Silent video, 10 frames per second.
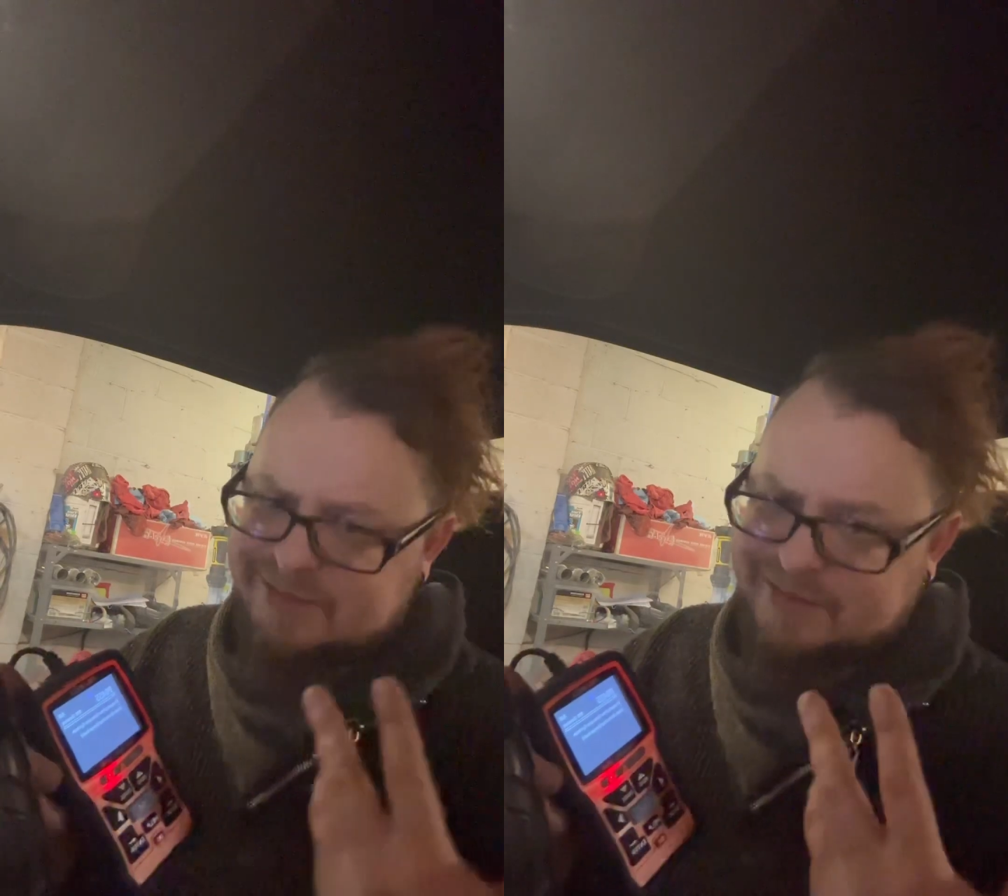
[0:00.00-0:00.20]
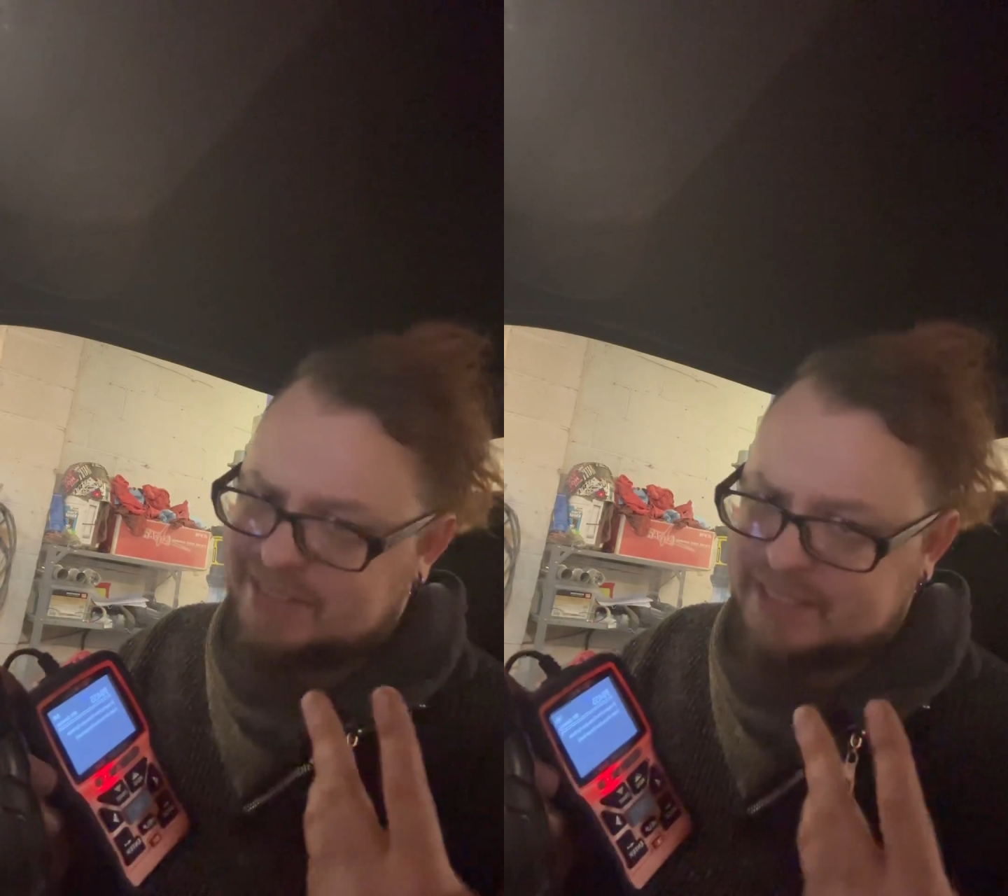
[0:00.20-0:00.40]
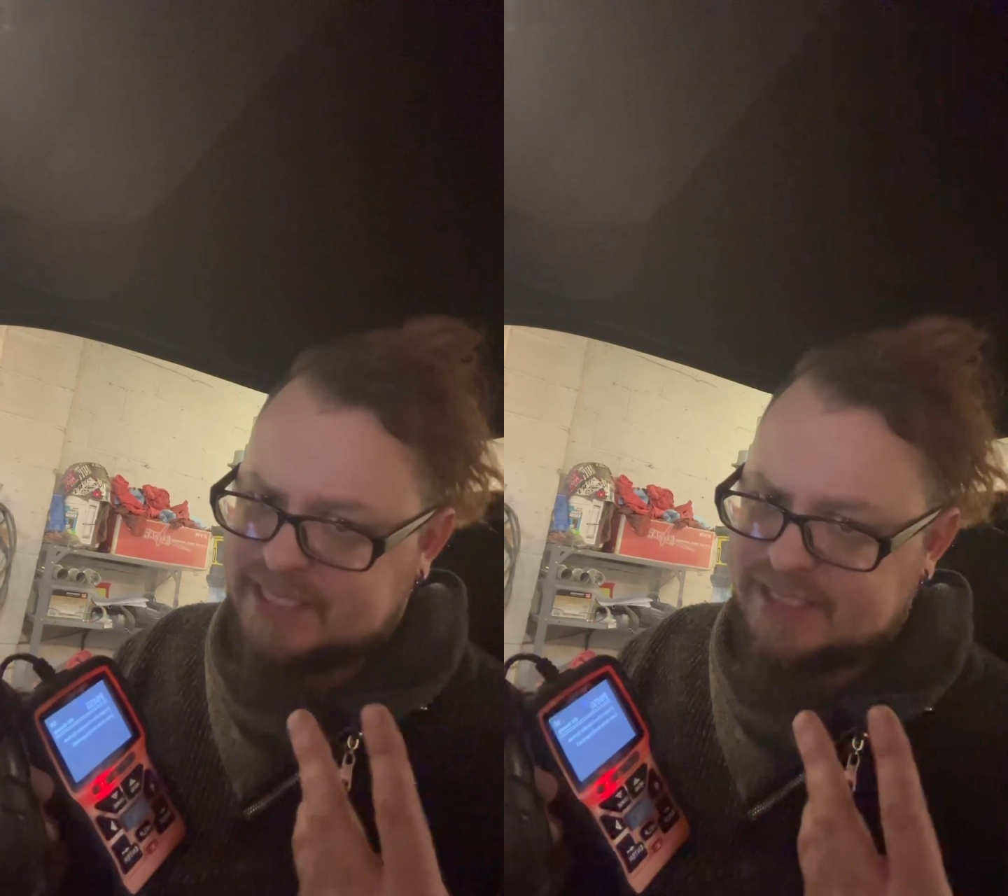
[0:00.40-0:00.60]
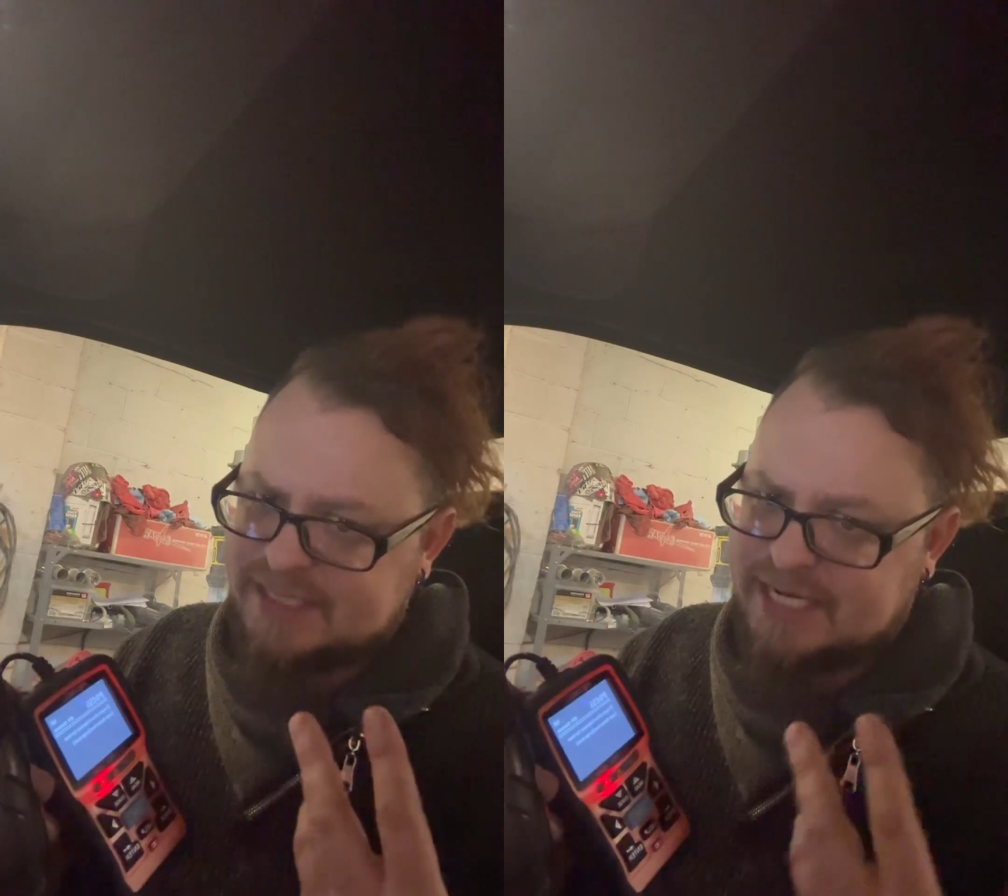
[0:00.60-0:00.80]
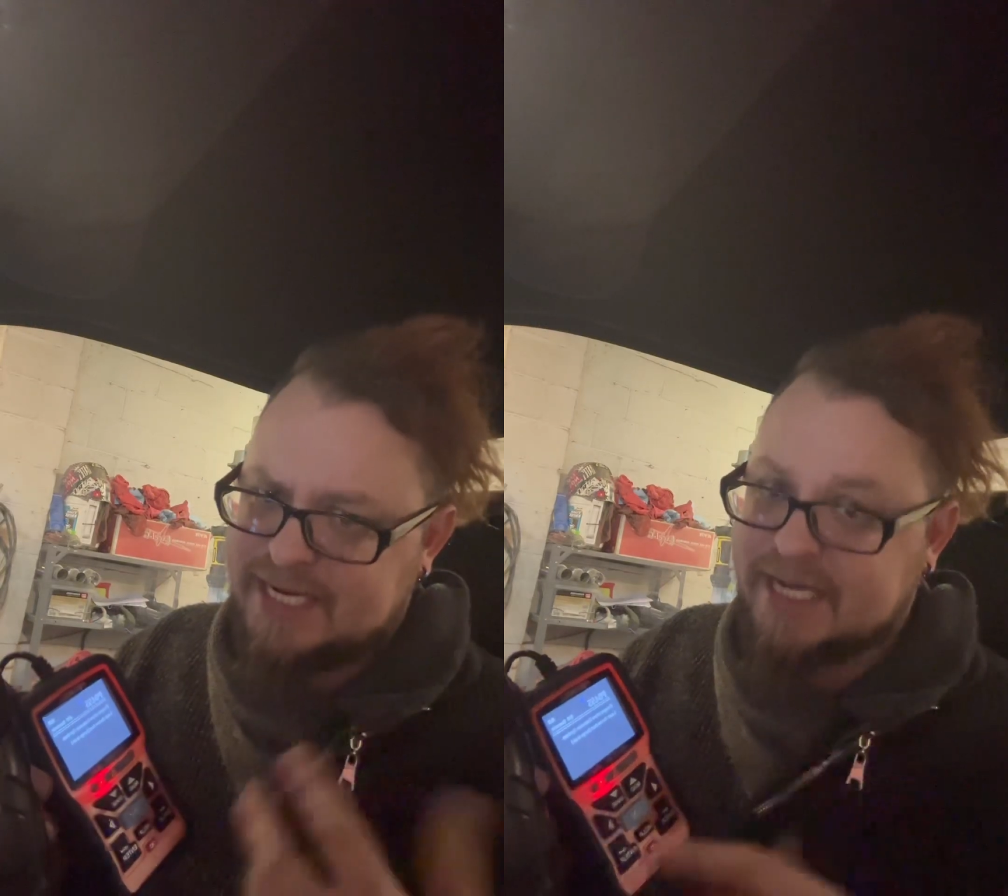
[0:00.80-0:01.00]
do any kind of
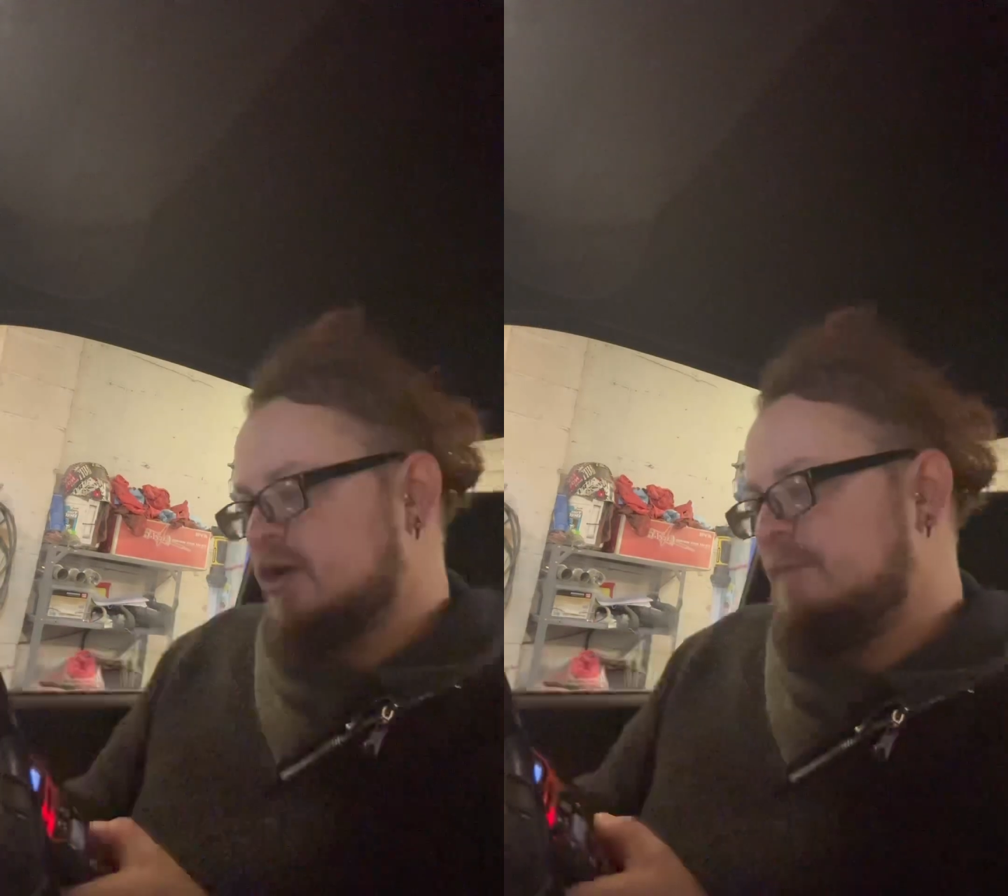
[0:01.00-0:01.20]
diagonal.